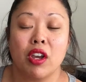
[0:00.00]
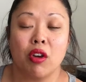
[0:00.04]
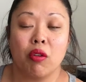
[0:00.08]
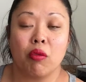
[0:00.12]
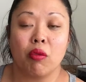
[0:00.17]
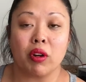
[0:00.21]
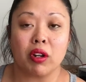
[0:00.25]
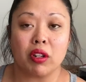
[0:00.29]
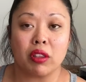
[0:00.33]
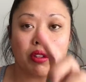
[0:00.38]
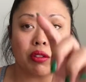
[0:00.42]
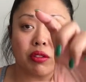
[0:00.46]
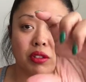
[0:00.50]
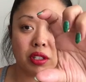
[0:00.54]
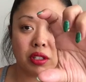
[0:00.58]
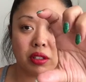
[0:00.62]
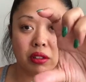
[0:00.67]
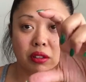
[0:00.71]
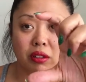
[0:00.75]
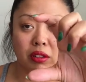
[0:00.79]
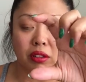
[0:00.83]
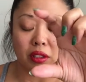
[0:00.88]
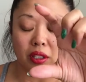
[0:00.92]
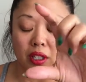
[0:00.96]
one of those
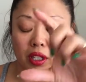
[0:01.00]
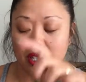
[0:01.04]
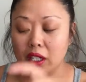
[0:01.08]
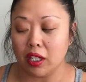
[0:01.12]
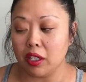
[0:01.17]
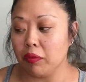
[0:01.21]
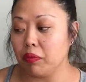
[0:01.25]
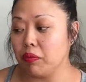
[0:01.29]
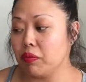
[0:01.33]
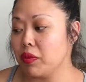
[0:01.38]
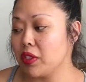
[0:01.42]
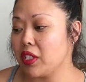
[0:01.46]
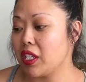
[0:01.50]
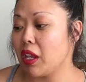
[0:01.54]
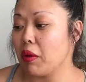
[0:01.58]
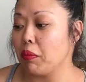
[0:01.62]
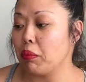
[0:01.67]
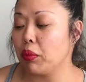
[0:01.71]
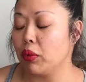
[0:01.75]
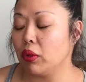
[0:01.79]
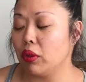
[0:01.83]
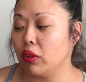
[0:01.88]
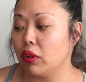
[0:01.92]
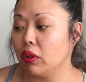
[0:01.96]
little um,
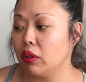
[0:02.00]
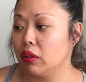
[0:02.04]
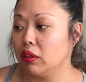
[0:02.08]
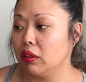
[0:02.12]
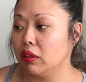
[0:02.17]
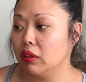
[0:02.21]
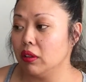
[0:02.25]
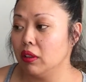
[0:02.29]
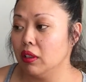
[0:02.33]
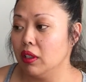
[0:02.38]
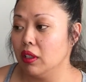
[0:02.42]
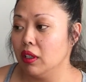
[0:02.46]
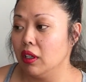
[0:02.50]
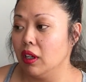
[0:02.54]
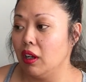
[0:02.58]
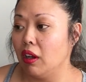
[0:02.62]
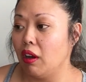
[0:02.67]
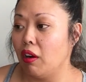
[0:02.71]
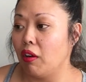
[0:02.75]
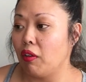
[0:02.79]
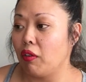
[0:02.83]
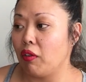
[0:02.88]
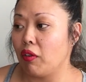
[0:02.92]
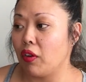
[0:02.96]
sample
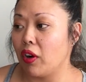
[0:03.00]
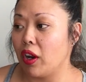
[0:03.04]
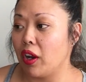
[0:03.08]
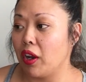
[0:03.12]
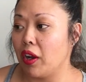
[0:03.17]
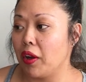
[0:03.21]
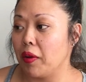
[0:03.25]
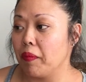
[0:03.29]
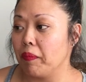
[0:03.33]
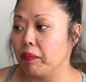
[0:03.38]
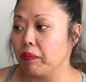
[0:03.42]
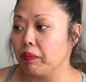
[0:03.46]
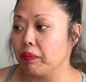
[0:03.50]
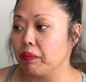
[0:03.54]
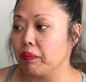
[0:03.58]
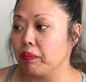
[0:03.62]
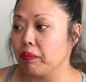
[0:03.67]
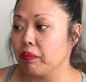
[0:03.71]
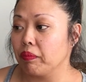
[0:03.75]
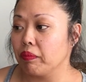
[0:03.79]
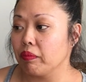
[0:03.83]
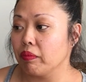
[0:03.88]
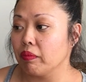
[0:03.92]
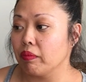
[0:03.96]
from
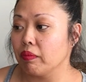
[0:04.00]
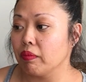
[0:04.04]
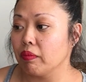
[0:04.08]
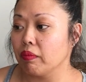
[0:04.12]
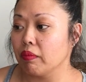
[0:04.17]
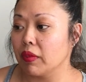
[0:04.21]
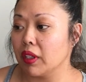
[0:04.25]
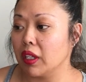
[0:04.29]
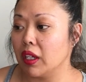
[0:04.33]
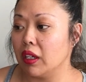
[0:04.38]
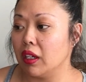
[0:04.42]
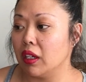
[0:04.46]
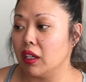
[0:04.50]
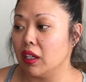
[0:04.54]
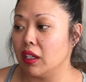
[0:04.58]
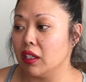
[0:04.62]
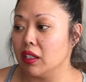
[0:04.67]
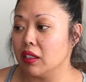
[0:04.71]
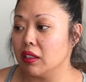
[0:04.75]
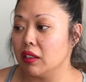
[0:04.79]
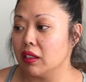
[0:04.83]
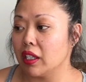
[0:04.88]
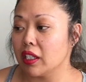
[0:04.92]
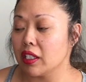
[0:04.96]
uh,
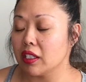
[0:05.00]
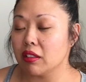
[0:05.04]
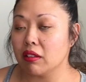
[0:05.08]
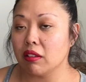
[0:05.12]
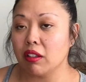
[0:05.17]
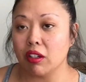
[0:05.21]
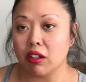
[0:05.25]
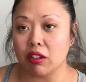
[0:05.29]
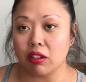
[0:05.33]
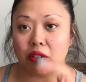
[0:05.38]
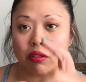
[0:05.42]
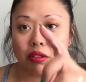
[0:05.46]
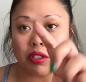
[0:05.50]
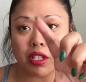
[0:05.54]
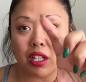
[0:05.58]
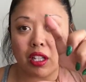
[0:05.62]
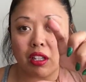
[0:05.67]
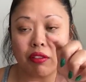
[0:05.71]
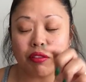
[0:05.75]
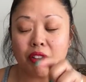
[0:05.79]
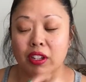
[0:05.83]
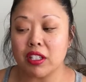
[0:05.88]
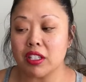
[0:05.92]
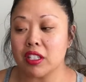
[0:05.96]
like, you know, those
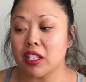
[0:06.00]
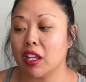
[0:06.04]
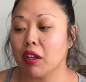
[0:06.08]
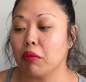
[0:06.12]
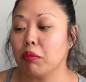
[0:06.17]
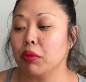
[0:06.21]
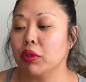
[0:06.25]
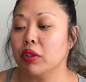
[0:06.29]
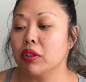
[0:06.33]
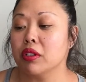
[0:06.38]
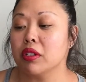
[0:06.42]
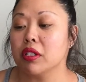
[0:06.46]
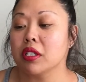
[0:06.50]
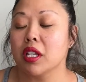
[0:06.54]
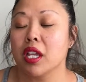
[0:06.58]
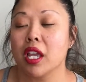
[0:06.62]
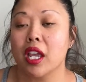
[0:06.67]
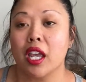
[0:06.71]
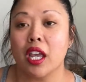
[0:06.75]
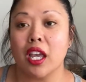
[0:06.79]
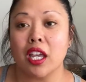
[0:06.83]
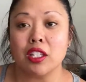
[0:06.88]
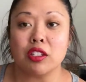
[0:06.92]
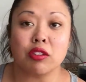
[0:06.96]
cellophane samples.
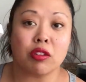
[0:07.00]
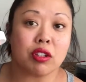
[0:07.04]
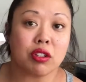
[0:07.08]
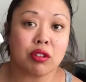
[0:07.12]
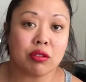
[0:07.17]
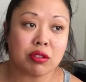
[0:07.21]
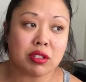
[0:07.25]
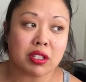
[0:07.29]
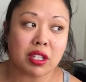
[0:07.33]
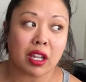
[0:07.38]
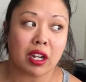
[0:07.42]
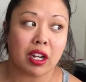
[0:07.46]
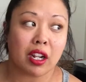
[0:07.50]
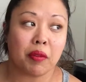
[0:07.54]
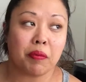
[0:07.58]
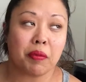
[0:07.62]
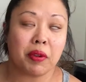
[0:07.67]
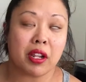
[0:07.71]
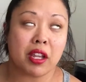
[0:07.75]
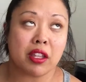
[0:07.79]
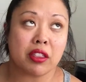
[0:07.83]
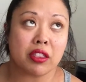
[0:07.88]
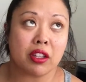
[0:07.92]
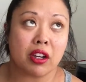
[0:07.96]
And so I used that up and
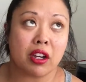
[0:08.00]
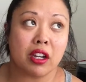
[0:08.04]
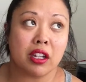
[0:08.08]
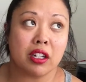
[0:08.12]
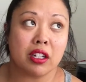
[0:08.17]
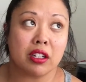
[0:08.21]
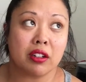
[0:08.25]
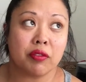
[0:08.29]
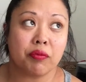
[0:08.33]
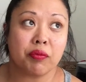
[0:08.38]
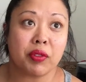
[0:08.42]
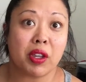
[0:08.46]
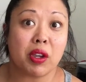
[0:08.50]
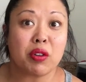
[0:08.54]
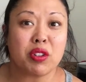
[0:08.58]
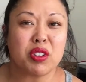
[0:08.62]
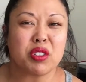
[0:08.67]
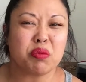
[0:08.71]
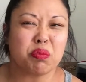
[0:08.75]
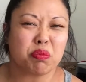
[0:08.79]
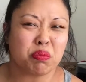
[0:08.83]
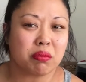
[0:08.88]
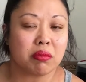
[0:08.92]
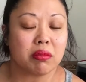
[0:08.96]
I thought it was
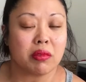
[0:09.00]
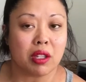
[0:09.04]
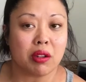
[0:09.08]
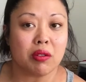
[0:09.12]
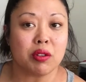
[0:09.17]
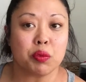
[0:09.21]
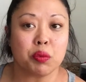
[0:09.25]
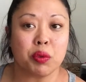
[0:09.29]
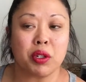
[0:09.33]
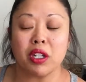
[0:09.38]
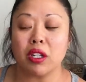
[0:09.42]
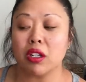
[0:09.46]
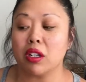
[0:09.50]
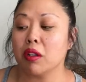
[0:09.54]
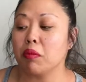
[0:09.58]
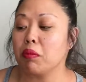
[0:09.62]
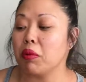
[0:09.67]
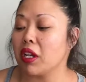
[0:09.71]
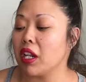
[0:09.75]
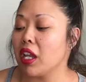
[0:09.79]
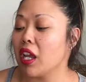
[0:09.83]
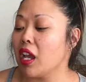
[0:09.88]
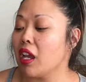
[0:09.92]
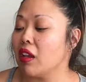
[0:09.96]
it was pretty good, but
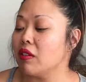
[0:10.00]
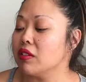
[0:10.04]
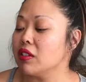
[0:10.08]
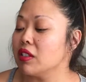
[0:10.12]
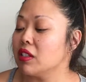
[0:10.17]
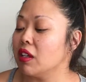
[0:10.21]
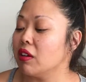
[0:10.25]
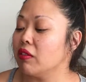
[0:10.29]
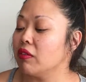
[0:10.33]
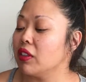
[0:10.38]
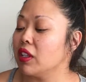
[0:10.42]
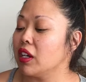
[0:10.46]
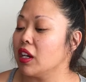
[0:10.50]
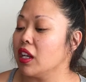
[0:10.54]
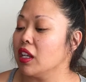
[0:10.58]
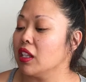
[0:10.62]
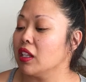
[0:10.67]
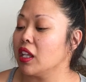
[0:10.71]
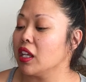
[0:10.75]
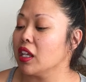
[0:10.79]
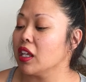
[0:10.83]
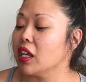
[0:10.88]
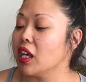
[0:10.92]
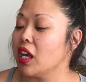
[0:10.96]
I have stuff that I
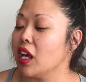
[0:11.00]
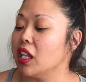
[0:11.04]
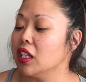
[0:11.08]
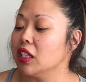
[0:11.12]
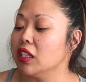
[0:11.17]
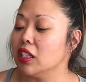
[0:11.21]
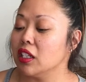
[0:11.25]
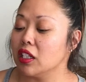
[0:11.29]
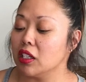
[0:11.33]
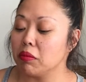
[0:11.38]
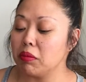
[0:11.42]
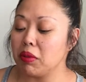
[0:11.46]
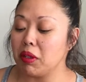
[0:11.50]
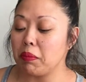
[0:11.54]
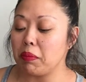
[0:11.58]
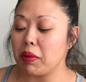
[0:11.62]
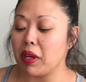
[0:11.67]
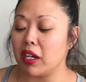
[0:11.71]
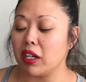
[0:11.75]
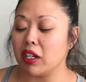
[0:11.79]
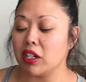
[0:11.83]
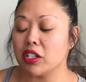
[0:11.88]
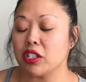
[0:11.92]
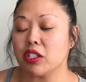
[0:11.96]
like a little bit
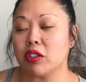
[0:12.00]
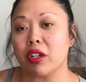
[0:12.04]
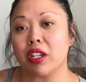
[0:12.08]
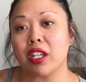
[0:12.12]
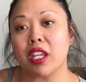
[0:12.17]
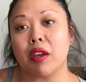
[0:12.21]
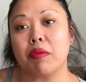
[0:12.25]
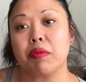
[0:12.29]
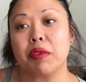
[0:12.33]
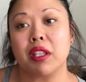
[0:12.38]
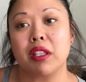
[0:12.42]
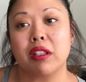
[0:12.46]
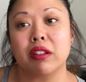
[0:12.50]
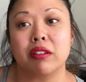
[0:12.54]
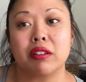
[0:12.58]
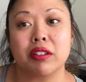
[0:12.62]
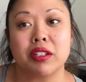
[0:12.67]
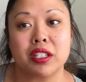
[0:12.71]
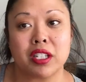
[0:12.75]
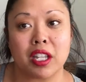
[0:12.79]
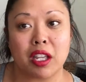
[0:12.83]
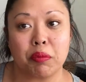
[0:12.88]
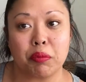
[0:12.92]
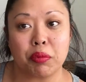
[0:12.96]
better, so I kept a little
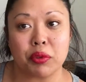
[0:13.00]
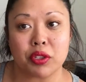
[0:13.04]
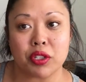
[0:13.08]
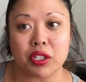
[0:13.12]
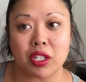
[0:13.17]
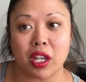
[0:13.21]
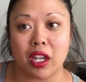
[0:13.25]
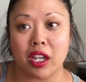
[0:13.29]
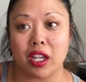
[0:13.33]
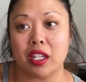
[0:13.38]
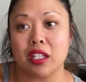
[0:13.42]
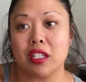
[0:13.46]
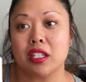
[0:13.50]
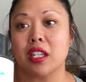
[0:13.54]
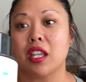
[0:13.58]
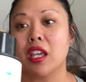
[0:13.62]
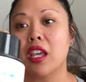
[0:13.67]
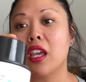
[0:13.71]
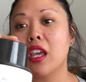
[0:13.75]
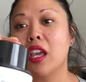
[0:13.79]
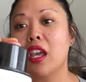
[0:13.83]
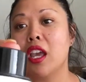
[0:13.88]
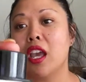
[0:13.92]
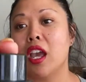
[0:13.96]
sample size.
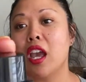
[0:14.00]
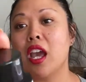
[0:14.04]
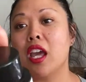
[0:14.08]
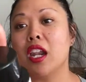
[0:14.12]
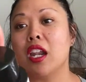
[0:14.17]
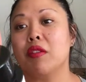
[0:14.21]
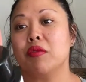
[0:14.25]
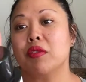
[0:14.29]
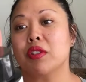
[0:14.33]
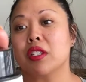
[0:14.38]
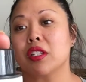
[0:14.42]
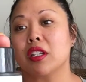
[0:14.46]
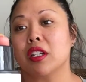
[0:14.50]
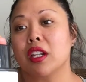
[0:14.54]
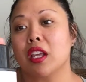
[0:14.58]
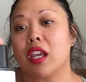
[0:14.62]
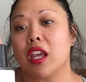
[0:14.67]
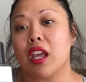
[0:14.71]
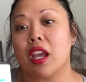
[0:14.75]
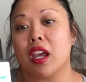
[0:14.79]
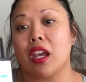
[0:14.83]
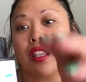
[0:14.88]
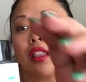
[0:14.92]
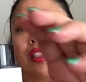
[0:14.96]
And I'm just gonna
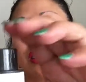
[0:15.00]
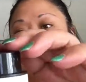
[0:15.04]
add